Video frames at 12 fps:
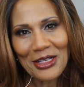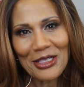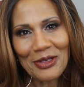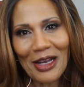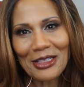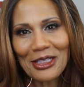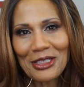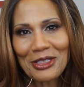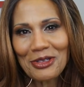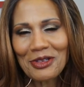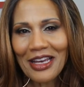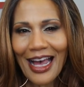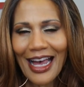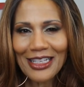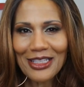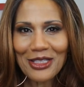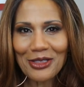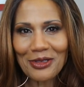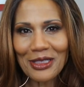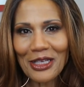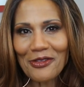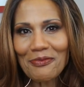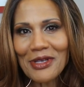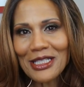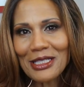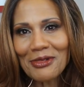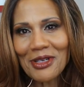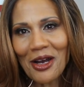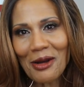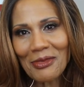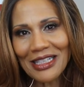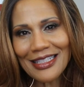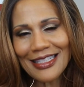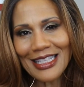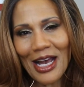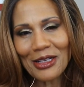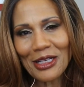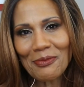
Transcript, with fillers: So I need you guys to give me some comments down